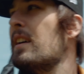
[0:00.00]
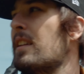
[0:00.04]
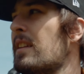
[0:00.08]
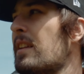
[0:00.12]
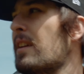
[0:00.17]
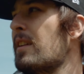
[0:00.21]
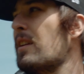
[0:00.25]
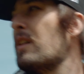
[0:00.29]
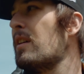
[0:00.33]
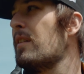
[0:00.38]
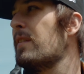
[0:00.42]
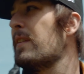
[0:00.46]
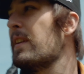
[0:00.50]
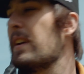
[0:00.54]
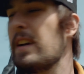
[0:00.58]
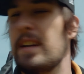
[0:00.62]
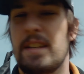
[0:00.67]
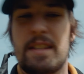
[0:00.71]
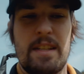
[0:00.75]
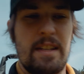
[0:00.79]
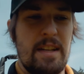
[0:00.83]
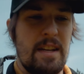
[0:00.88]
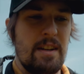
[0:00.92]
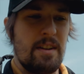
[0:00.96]
Don't know if you
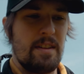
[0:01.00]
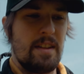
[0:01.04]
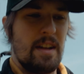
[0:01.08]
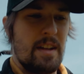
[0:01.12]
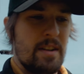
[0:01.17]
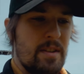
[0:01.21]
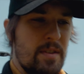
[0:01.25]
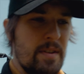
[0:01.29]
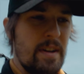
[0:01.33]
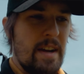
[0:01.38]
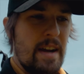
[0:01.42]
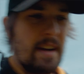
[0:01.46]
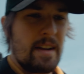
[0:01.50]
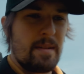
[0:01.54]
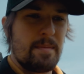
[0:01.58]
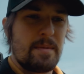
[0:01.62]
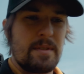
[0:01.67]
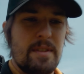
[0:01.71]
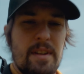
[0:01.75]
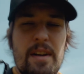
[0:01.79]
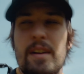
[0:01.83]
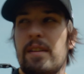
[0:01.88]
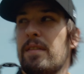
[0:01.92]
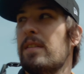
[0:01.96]
guys can hear that truck, I'm
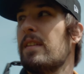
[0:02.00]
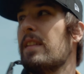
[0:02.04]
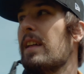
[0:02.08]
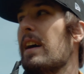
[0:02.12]
sorry for